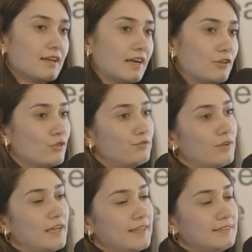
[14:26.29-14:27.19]
kind of
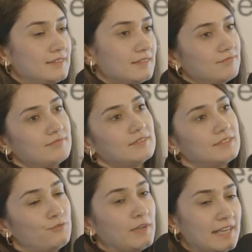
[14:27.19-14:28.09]

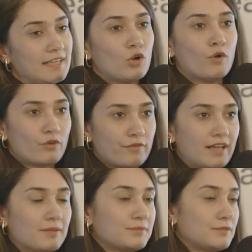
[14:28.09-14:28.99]
feeling
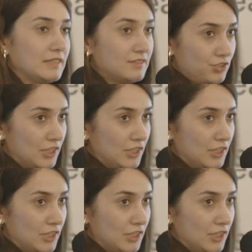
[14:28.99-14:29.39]
overwhelmed with